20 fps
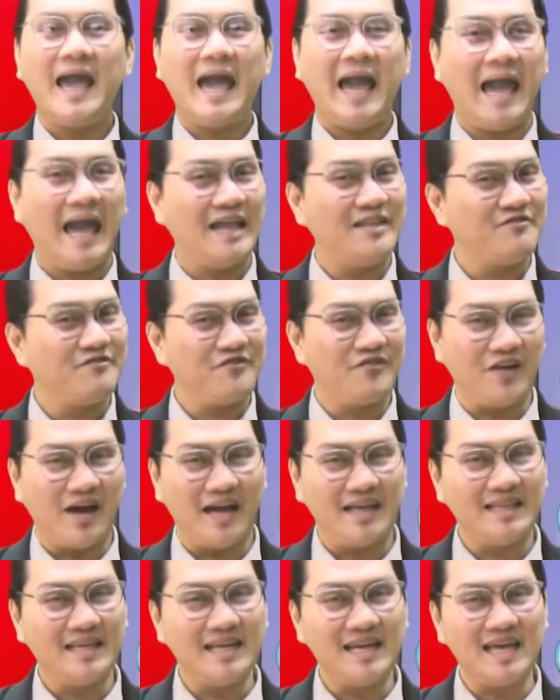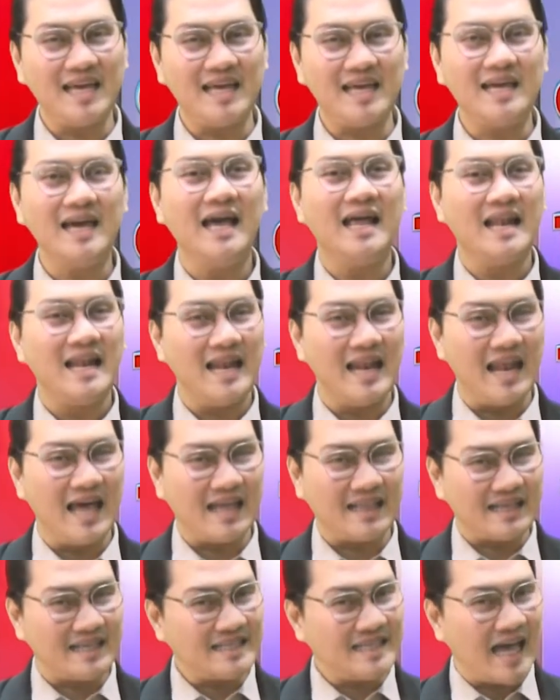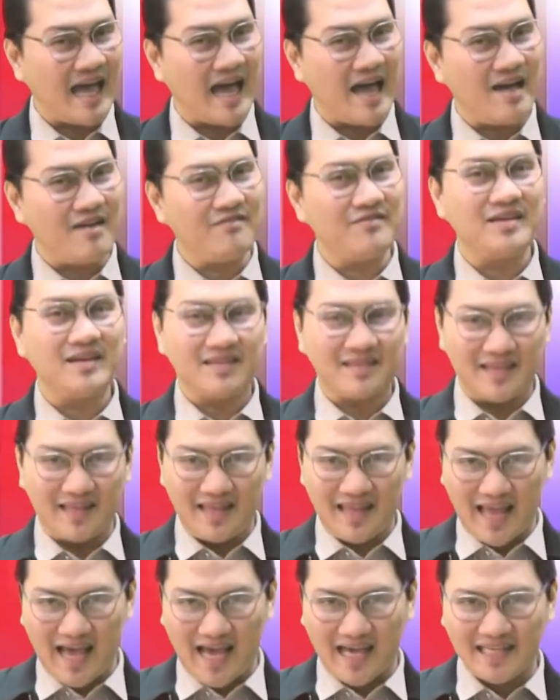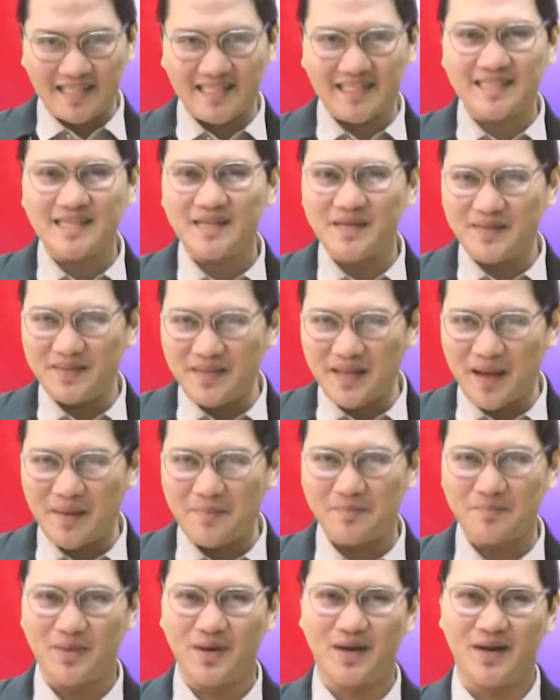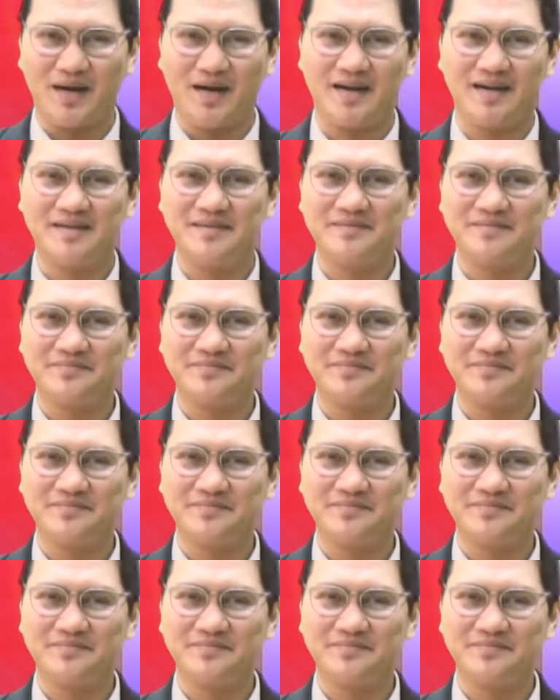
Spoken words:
And finally, let us have the last number.